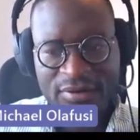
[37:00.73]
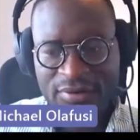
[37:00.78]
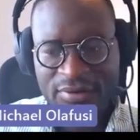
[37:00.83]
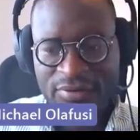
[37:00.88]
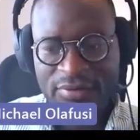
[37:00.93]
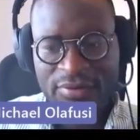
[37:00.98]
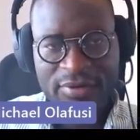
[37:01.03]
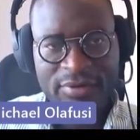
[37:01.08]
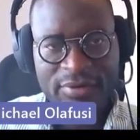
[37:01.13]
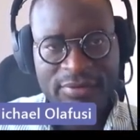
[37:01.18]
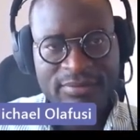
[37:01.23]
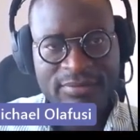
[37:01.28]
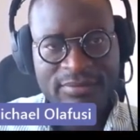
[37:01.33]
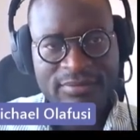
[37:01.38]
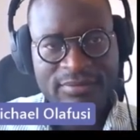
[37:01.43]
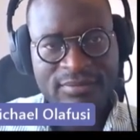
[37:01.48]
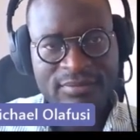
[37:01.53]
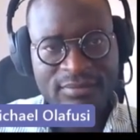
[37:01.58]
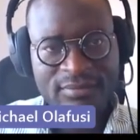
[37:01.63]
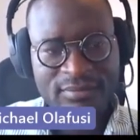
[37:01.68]
column
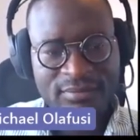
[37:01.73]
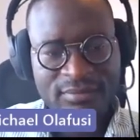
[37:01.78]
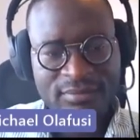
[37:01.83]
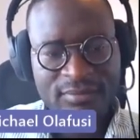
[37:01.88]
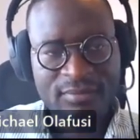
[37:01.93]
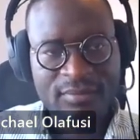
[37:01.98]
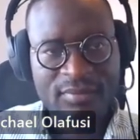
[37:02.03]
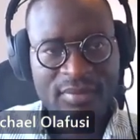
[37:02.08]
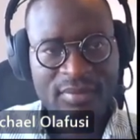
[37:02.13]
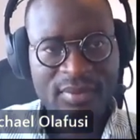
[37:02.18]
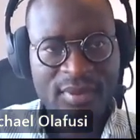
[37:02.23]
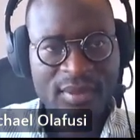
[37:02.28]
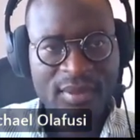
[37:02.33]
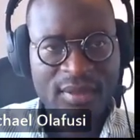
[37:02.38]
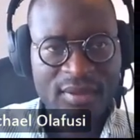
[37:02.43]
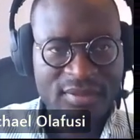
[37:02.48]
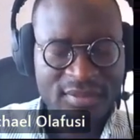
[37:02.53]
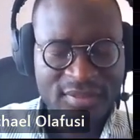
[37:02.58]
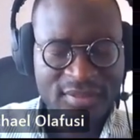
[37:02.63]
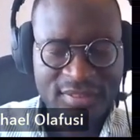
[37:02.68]

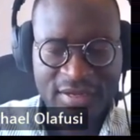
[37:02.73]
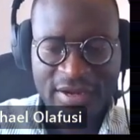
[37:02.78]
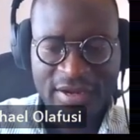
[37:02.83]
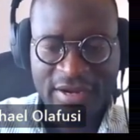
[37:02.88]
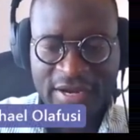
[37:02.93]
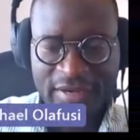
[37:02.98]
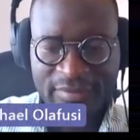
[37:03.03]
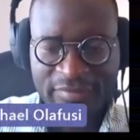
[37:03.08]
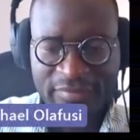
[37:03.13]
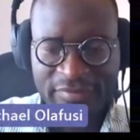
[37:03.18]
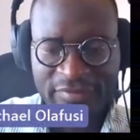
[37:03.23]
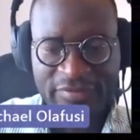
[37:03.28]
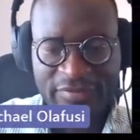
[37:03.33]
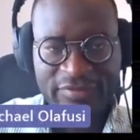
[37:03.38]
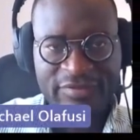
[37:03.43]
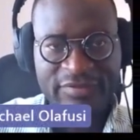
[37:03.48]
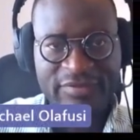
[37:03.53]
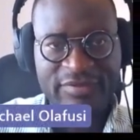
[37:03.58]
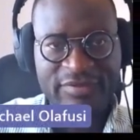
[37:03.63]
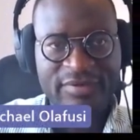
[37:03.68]

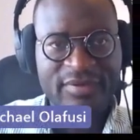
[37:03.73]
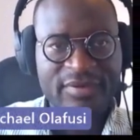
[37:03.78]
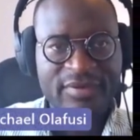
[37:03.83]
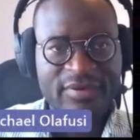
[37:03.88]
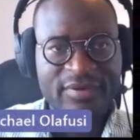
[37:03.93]
times